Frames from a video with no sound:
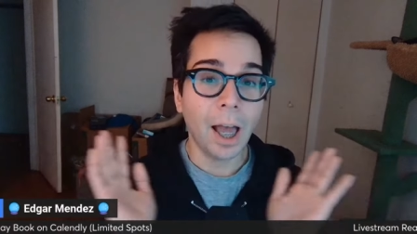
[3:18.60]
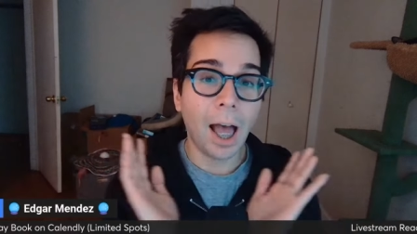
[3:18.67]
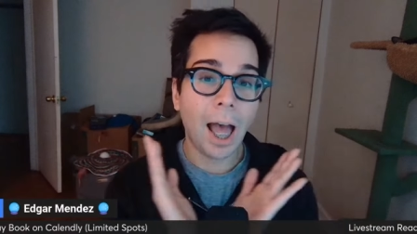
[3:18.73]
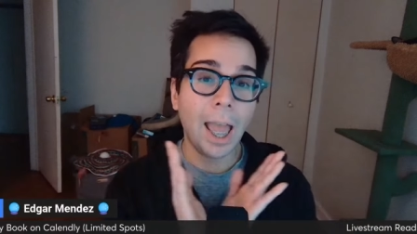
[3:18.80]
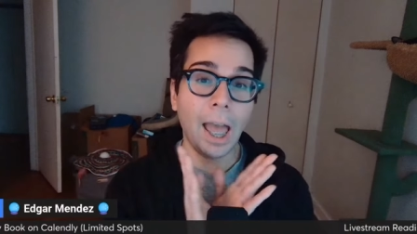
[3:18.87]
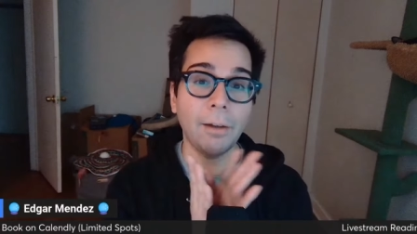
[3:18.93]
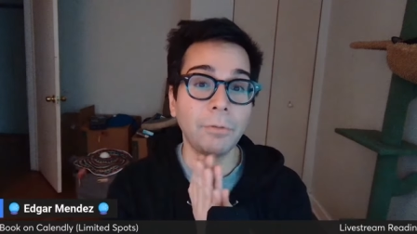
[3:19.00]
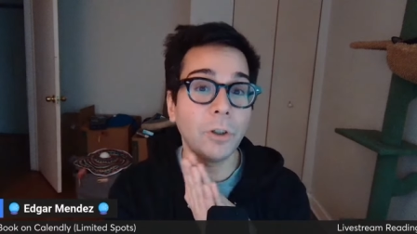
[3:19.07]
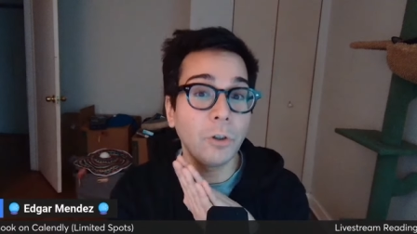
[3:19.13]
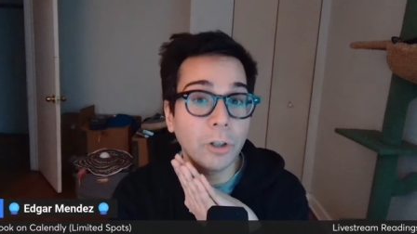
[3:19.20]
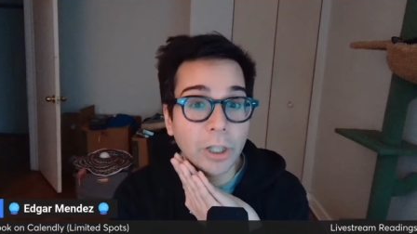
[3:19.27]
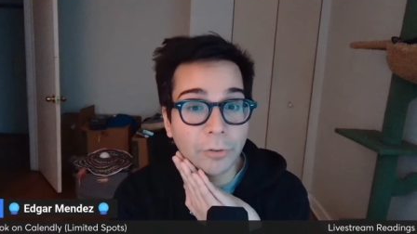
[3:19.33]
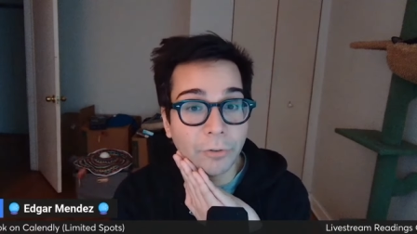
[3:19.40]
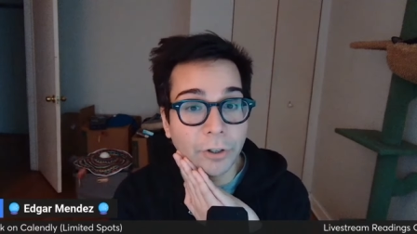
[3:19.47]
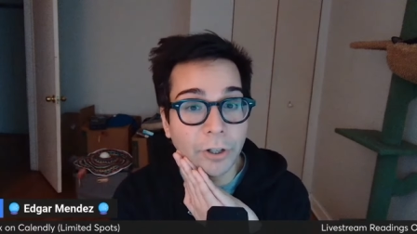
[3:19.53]
I have
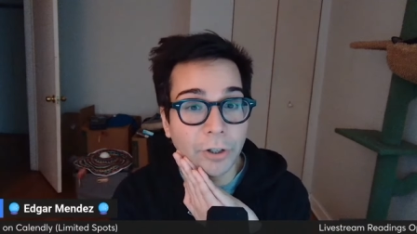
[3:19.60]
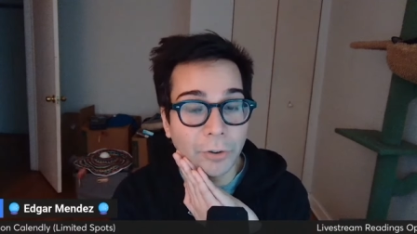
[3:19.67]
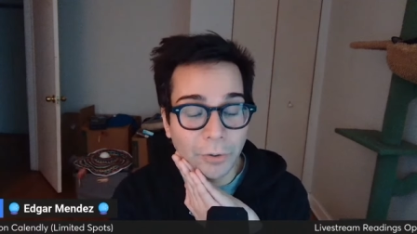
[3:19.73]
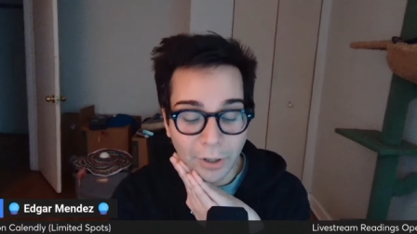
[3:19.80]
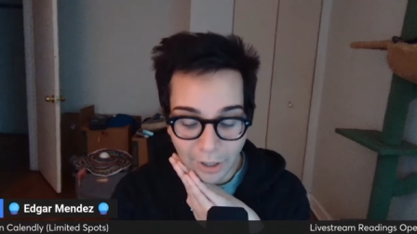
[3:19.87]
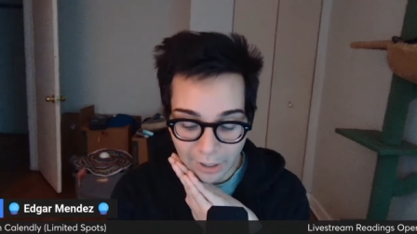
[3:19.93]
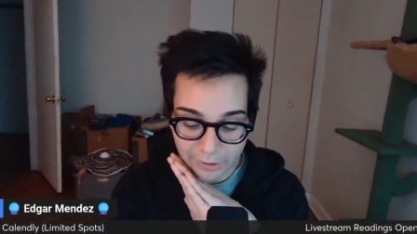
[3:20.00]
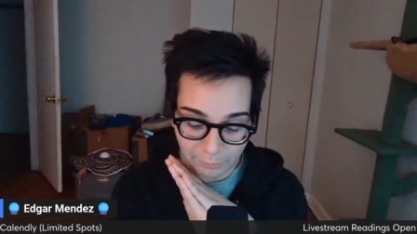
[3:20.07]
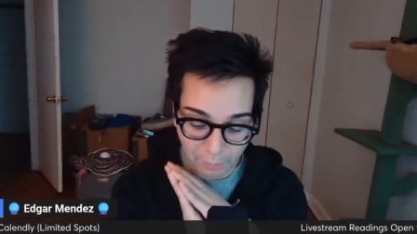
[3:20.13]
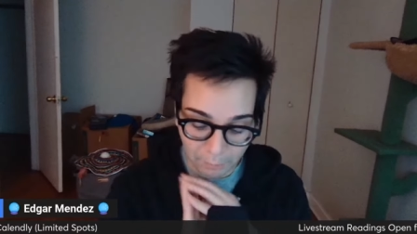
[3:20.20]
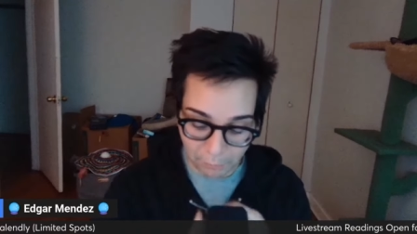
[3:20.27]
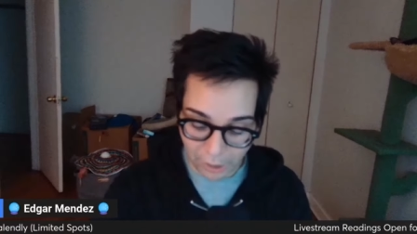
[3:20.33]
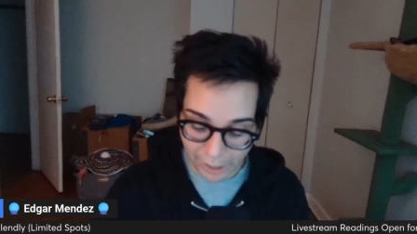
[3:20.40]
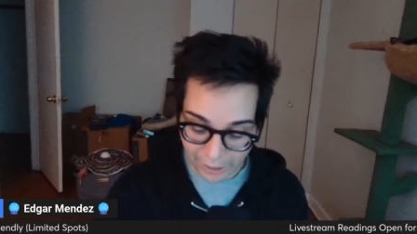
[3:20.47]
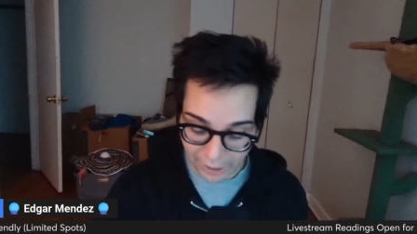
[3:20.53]
news for you because
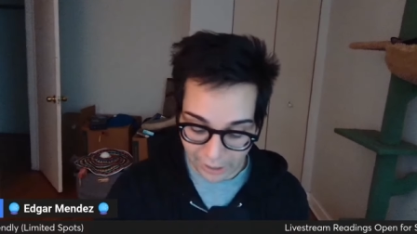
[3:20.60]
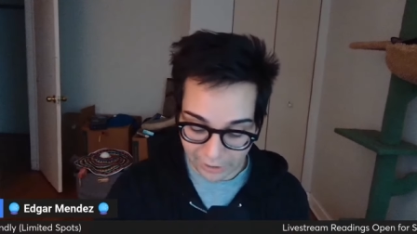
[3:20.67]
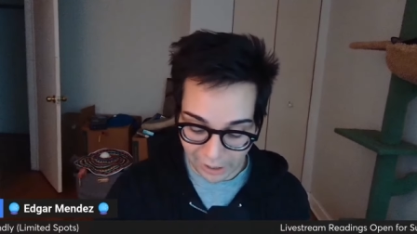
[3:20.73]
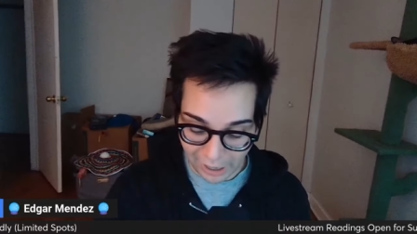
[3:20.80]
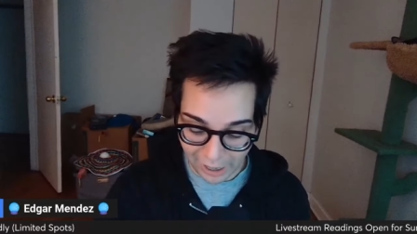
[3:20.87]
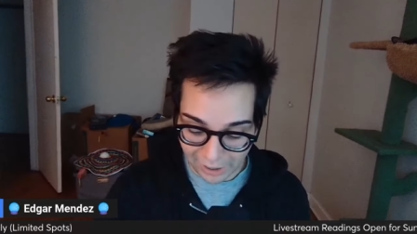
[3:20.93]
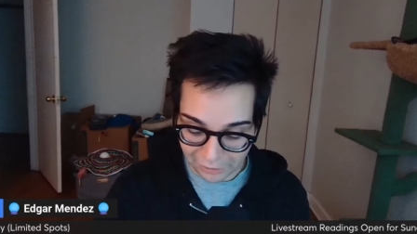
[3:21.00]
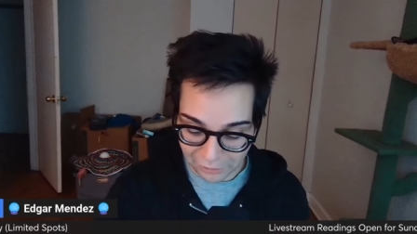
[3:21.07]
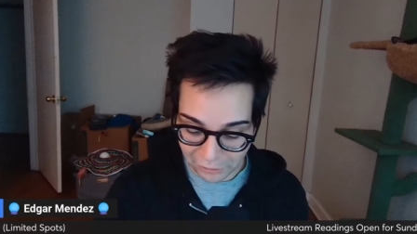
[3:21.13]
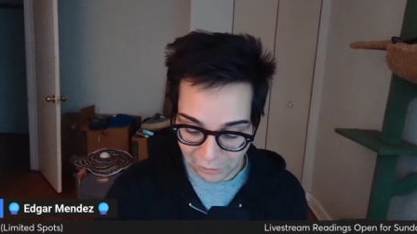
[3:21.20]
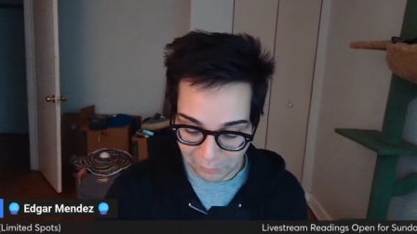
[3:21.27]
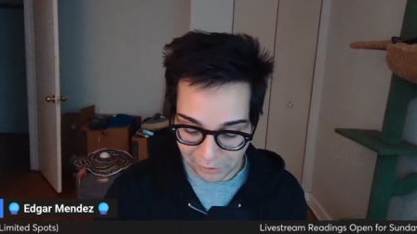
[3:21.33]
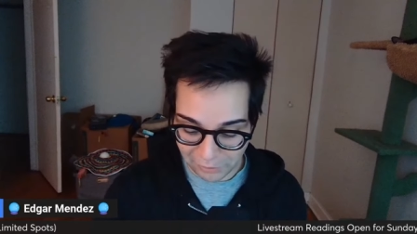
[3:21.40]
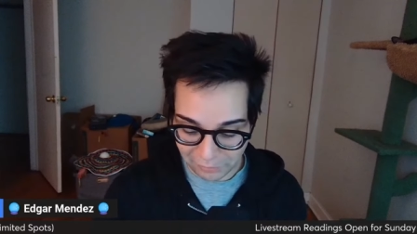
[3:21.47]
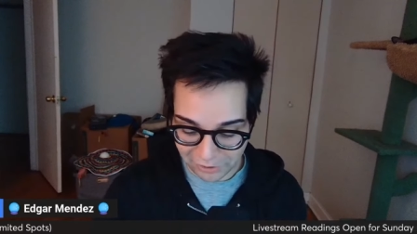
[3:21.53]
remember I, I, I had a little
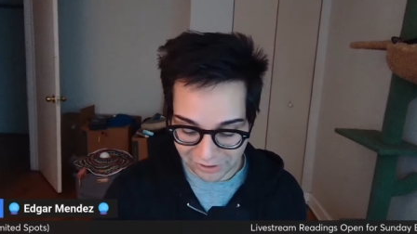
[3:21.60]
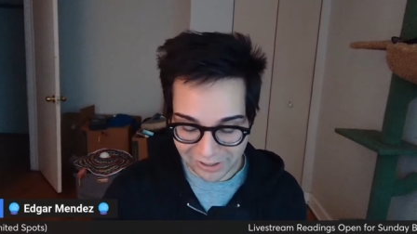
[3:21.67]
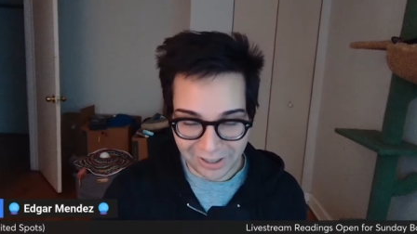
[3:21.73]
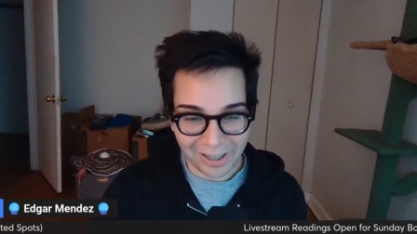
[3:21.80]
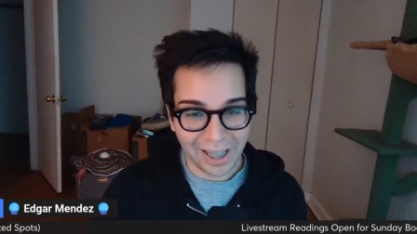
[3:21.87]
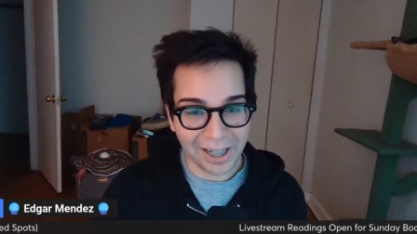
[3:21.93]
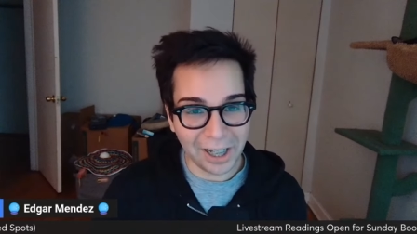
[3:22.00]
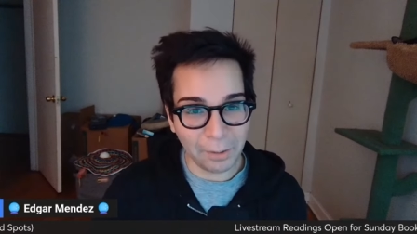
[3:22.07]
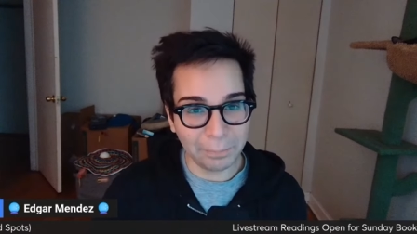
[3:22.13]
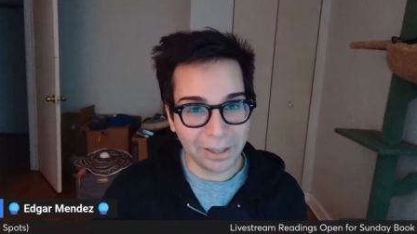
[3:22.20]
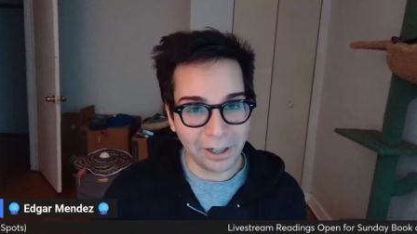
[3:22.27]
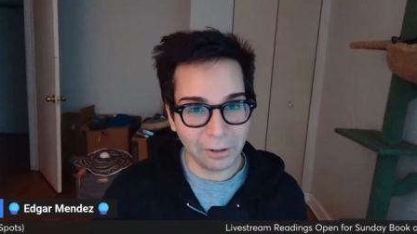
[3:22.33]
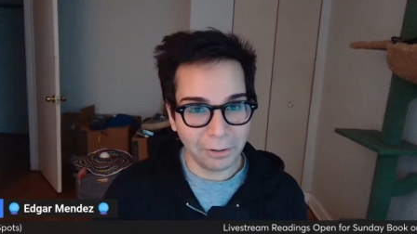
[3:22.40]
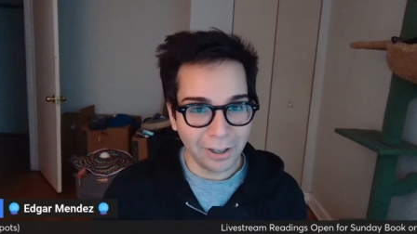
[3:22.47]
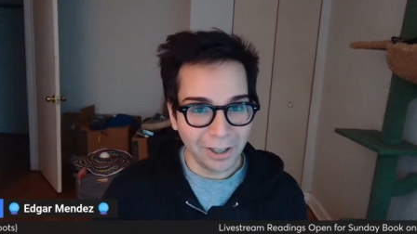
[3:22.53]
bit of a hiccup
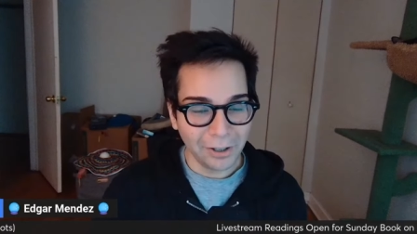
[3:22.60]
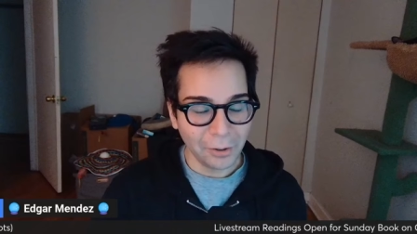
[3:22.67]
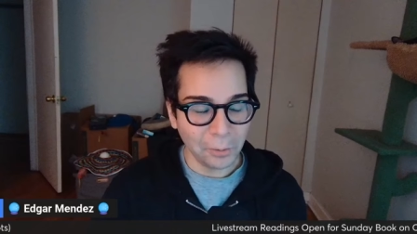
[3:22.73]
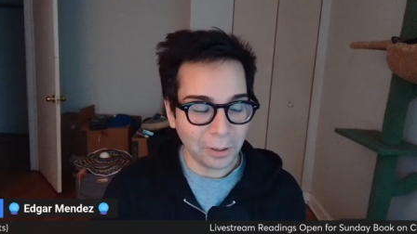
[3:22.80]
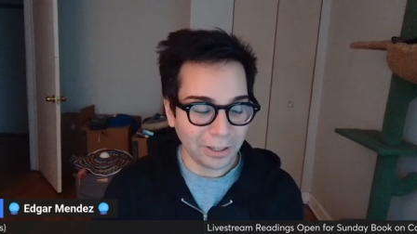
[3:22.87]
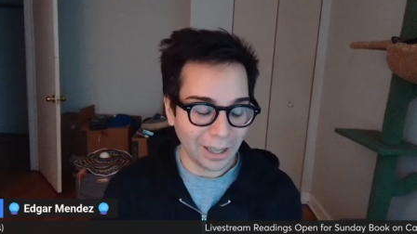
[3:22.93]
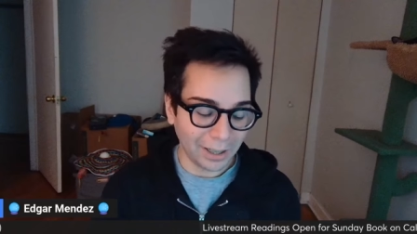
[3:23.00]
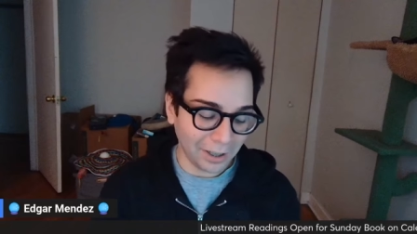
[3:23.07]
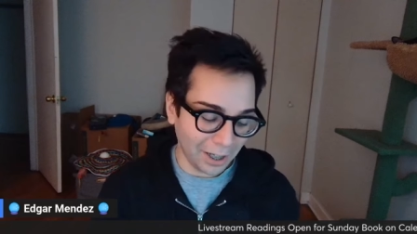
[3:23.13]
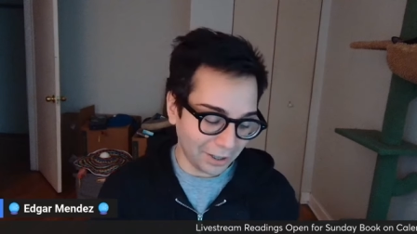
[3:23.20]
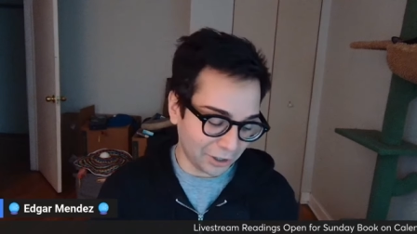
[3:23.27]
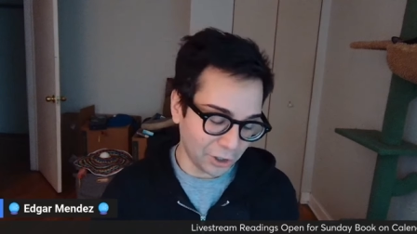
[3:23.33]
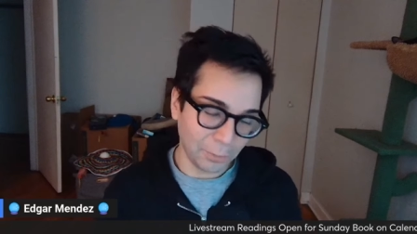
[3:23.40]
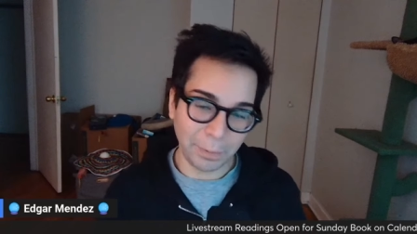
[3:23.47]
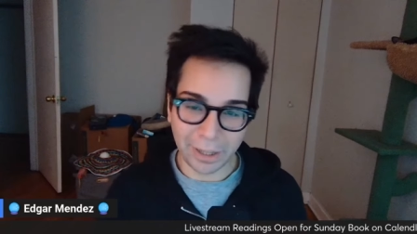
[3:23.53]
there where it's like it
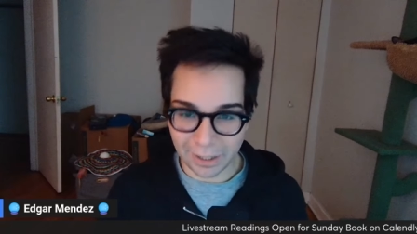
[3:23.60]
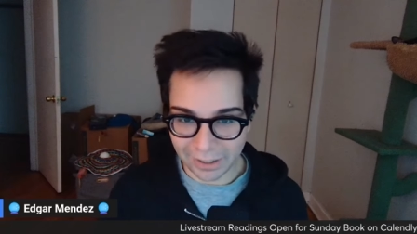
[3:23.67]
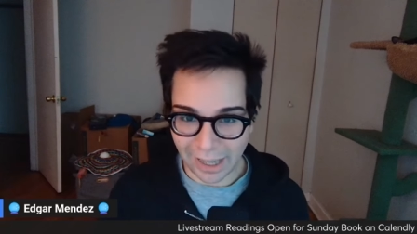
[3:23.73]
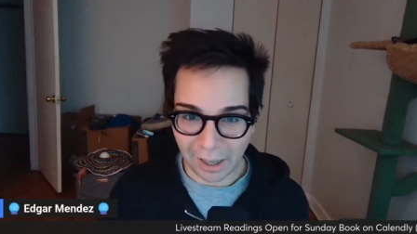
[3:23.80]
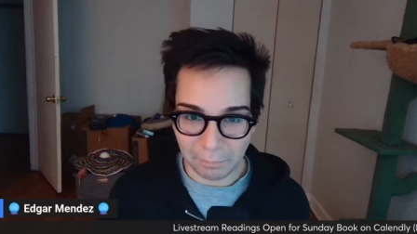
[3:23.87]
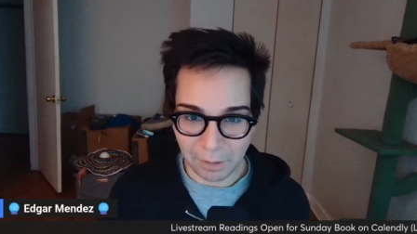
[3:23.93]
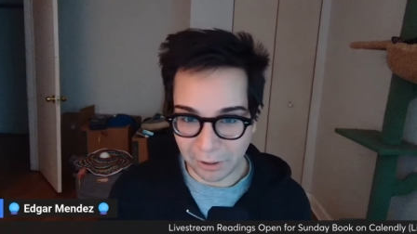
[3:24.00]
should be the same.